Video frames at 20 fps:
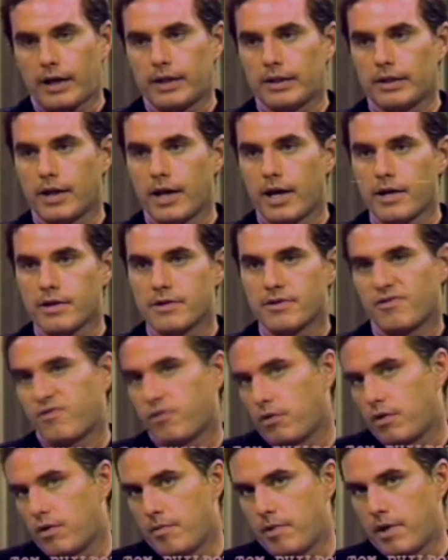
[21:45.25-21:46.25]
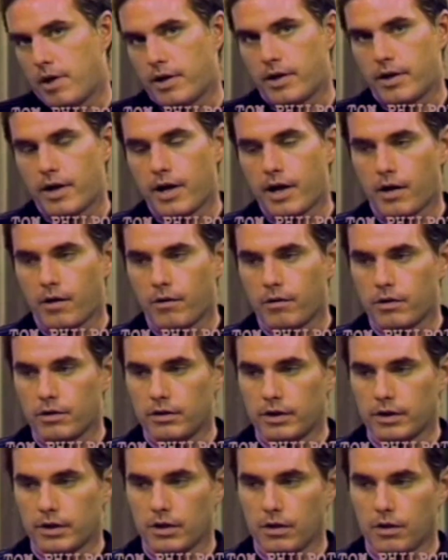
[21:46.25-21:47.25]
It lasts for about an hour, a
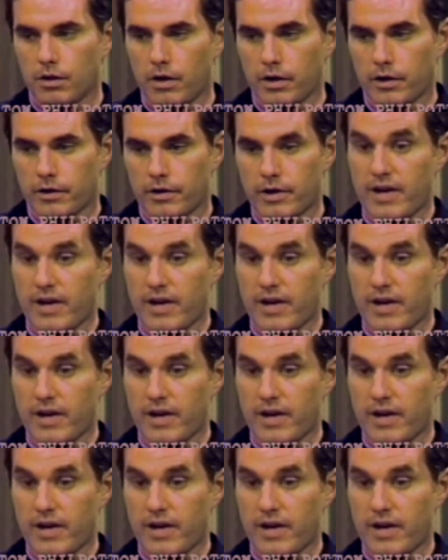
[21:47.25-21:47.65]
little longer,